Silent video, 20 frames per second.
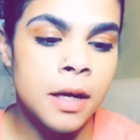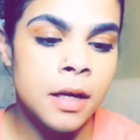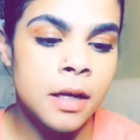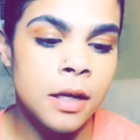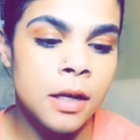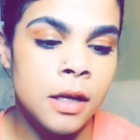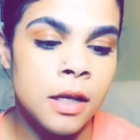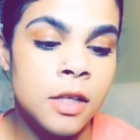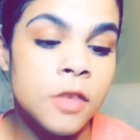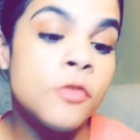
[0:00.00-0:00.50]

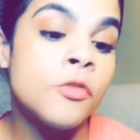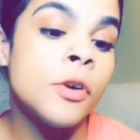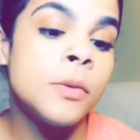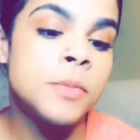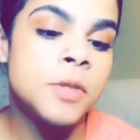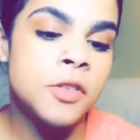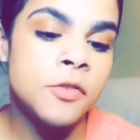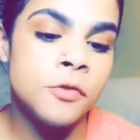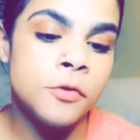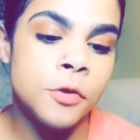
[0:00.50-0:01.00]
from
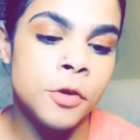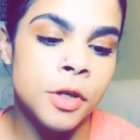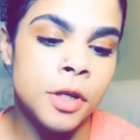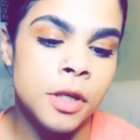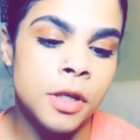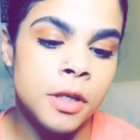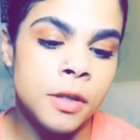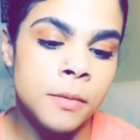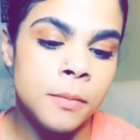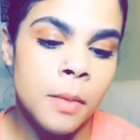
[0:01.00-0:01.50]
Sephora.
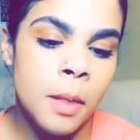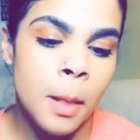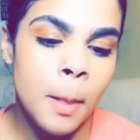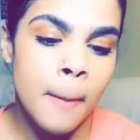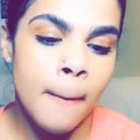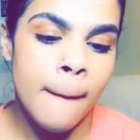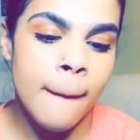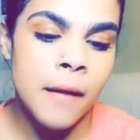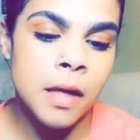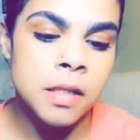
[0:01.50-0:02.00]
Is
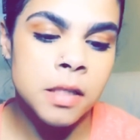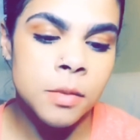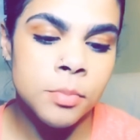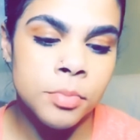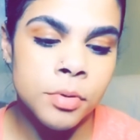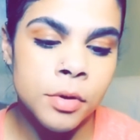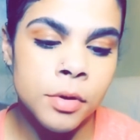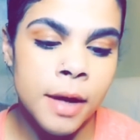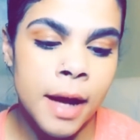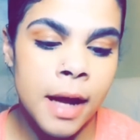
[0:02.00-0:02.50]
a pro
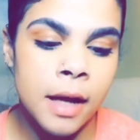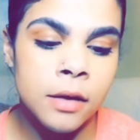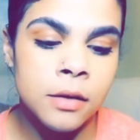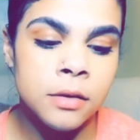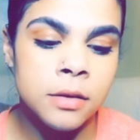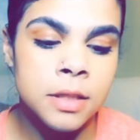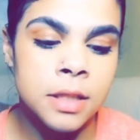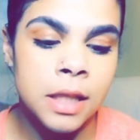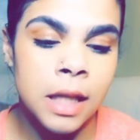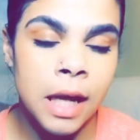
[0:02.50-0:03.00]
angled
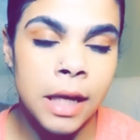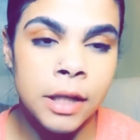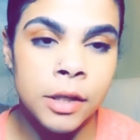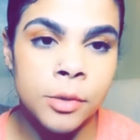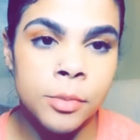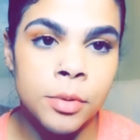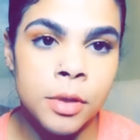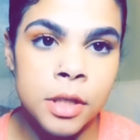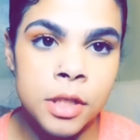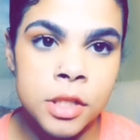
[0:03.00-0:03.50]
liner
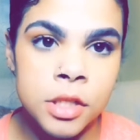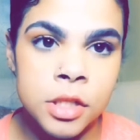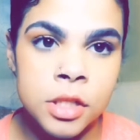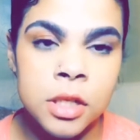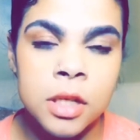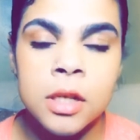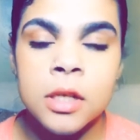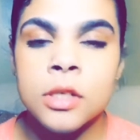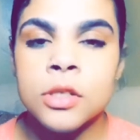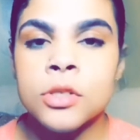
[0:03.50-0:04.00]
brush.
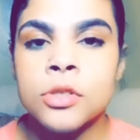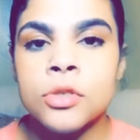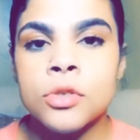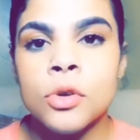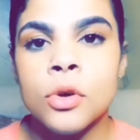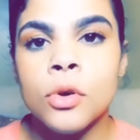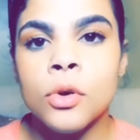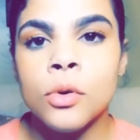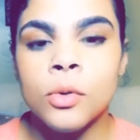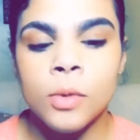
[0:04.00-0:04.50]
So
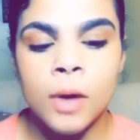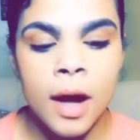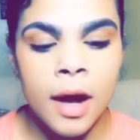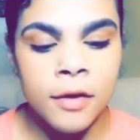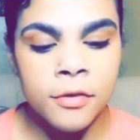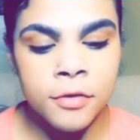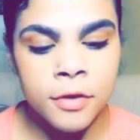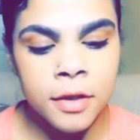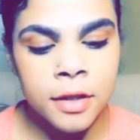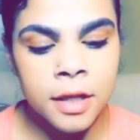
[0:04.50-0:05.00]
I feel
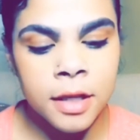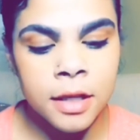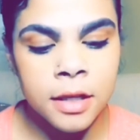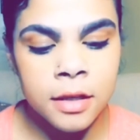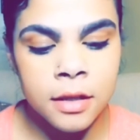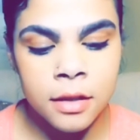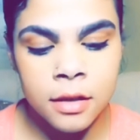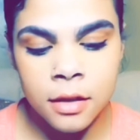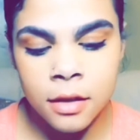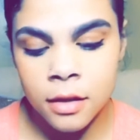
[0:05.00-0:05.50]
like
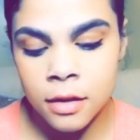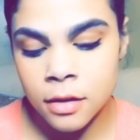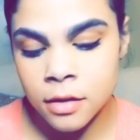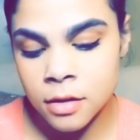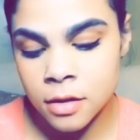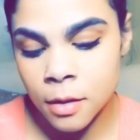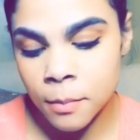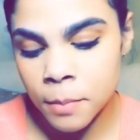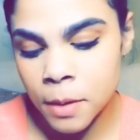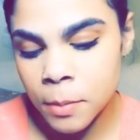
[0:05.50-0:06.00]
some
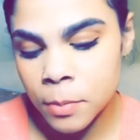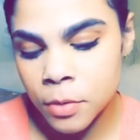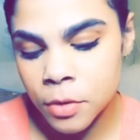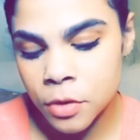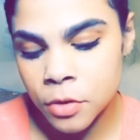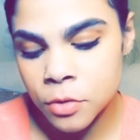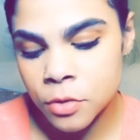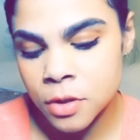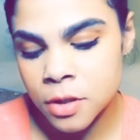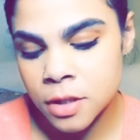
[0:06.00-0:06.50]
people use
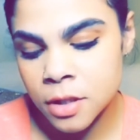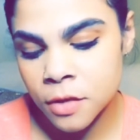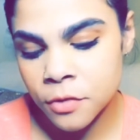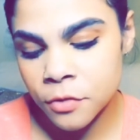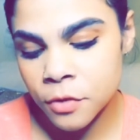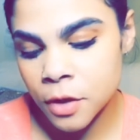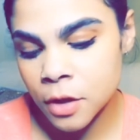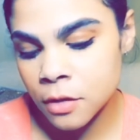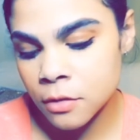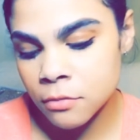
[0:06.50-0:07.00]
different
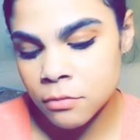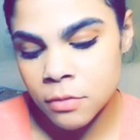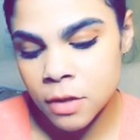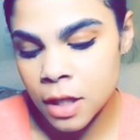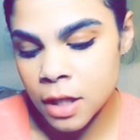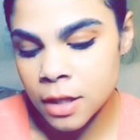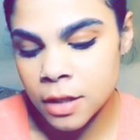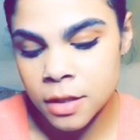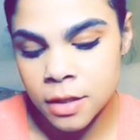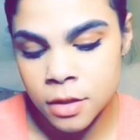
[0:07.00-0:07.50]
things
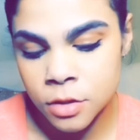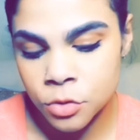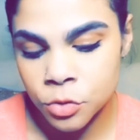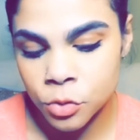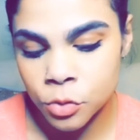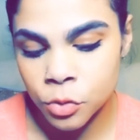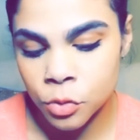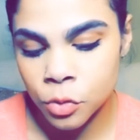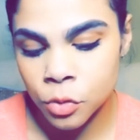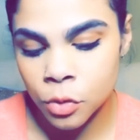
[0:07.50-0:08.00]
to